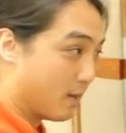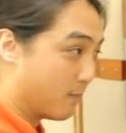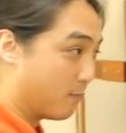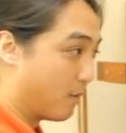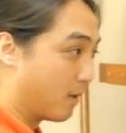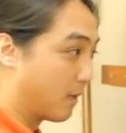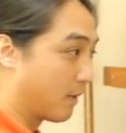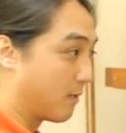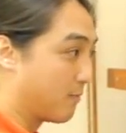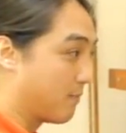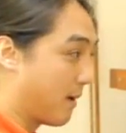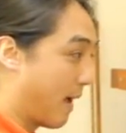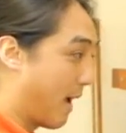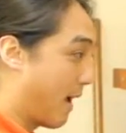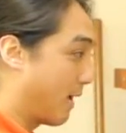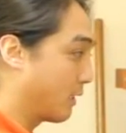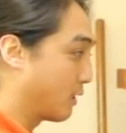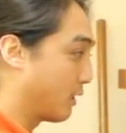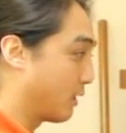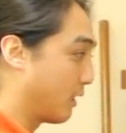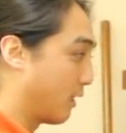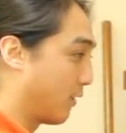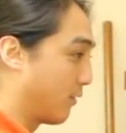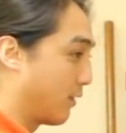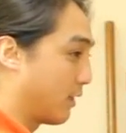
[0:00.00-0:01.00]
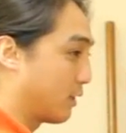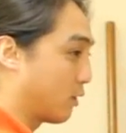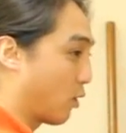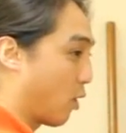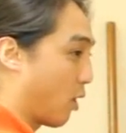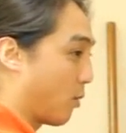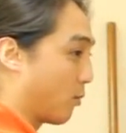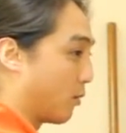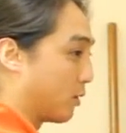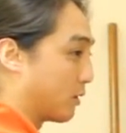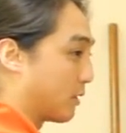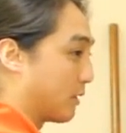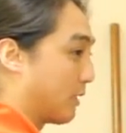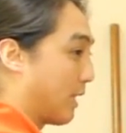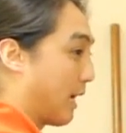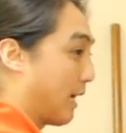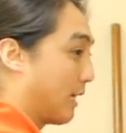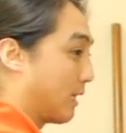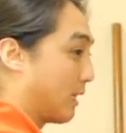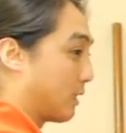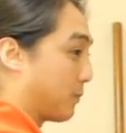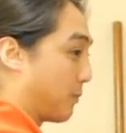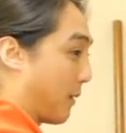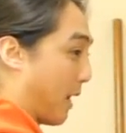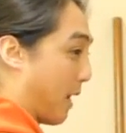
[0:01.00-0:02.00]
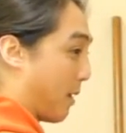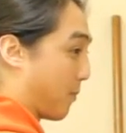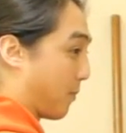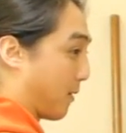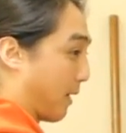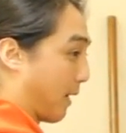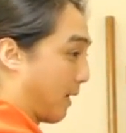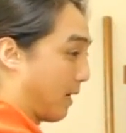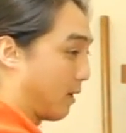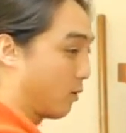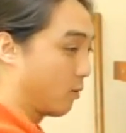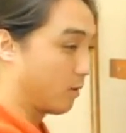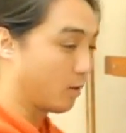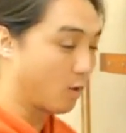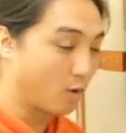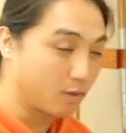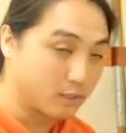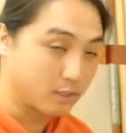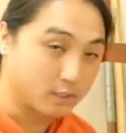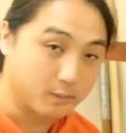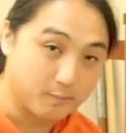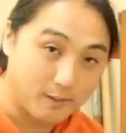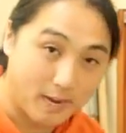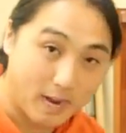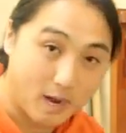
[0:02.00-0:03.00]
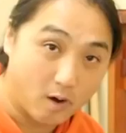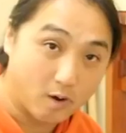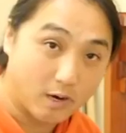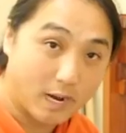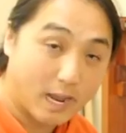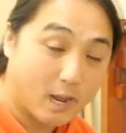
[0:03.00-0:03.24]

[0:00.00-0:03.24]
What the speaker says: But imagine if this arm was light as paper and I hit with all this power,